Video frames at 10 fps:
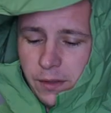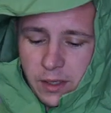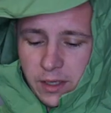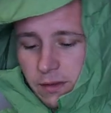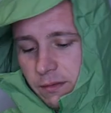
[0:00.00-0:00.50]
you
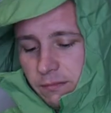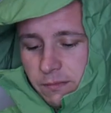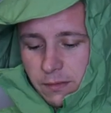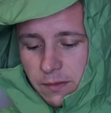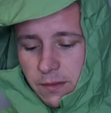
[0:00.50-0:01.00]
like
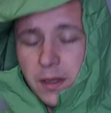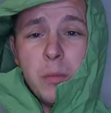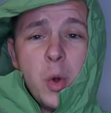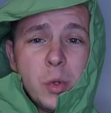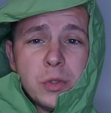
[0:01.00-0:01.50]
thumb
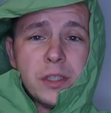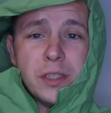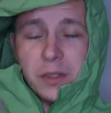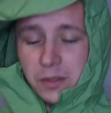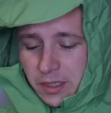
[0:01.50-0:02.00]
holes in
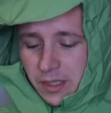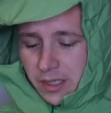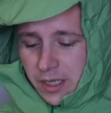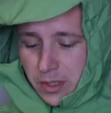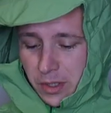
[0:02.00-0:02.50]

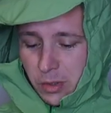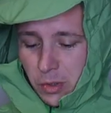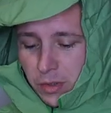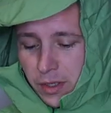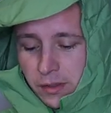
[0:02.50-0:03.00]
your
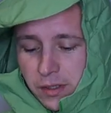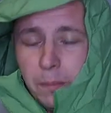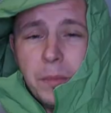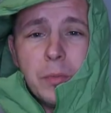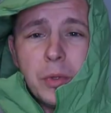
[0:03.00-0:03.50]
clothing.
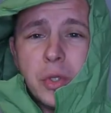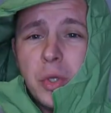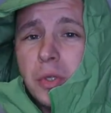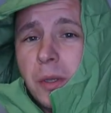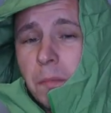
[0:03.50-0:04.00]
Some people
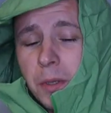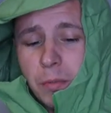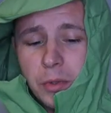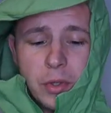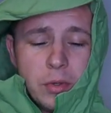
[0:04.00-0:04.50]
do, some
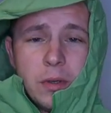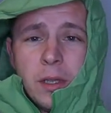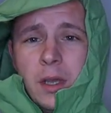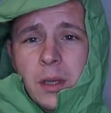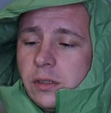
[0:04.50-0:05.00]
people don't.
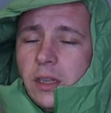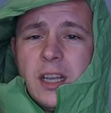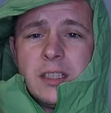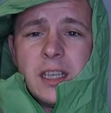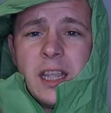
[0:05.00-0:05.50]
It's
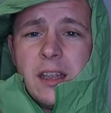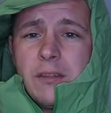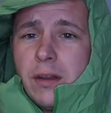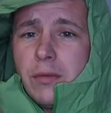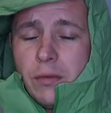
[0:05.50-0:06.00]

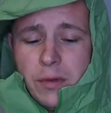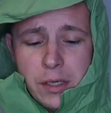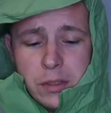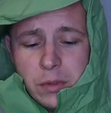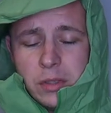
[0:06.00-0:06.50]
elasticated around the
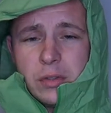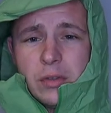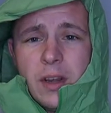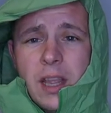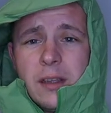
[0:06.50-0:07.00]
wrist, which is
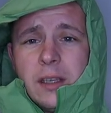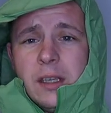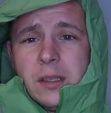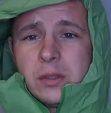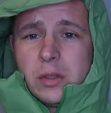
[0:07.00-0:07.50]
great.
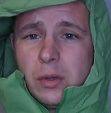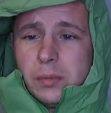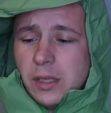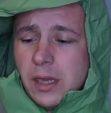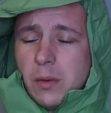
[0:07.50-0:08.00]

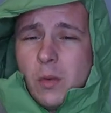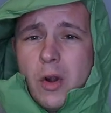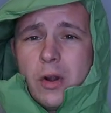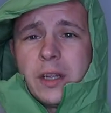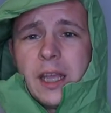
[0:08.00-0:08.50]
Stops any
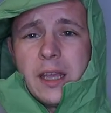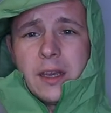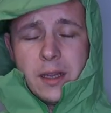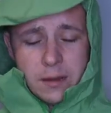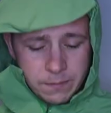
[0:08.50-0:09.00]
water
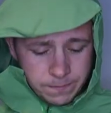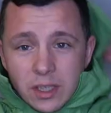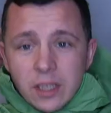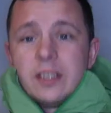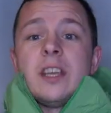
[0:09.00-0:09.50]
getting in.
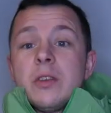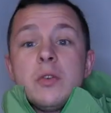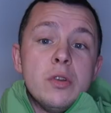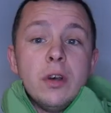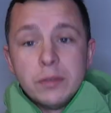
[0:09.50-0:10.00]
Take the
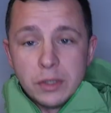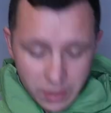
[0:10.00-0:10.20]
hood off so